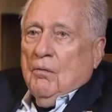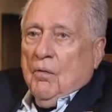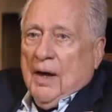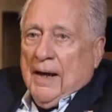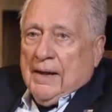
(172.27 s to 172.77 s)

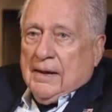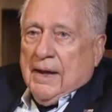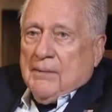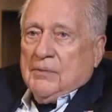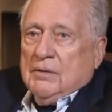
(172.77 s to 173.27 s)
why it had
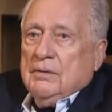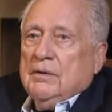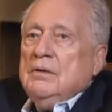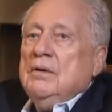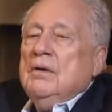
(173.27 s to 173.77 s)

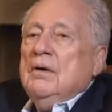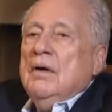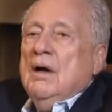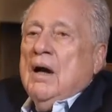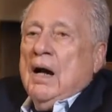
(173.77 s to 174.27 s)
happened,
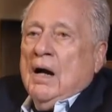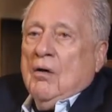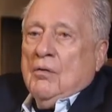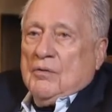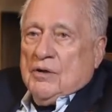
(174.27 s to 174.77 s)

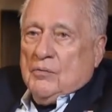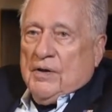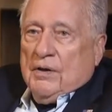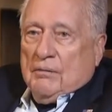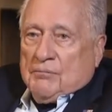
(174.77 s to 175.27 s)
how did
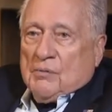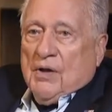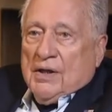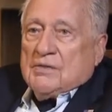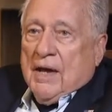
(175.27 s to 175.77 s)
we
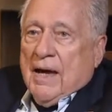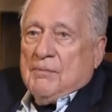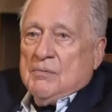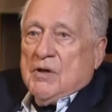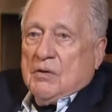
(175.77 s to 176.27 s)
permit it to
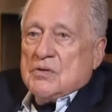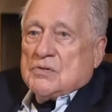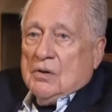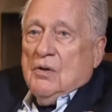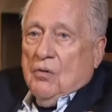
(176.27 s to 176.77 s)
happen,
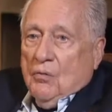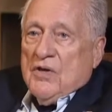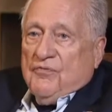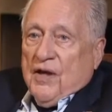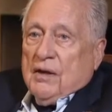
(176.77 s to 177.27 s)
because
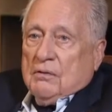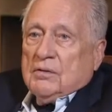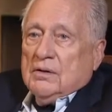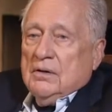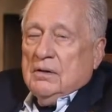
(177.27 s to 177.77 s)
we
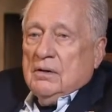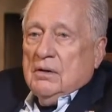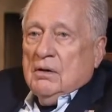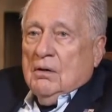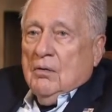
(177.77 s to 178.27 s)
failed.
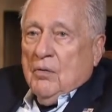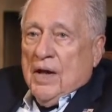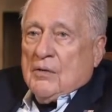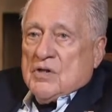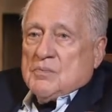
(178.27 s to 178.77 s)

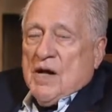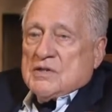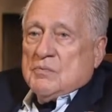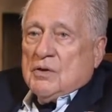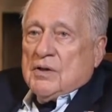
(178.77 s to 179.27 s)
We had a
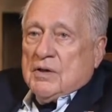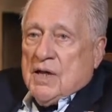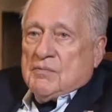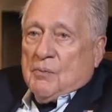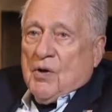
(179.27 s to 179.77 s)
responsibility to
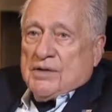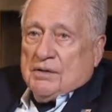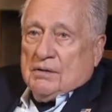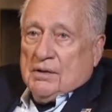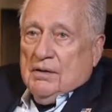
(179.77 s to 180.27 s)
keep the
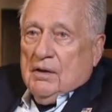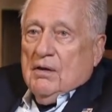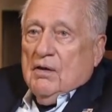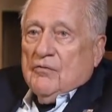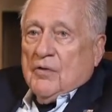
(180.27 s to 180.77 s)
president
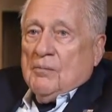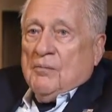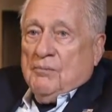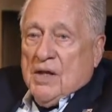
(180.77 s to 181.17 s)
from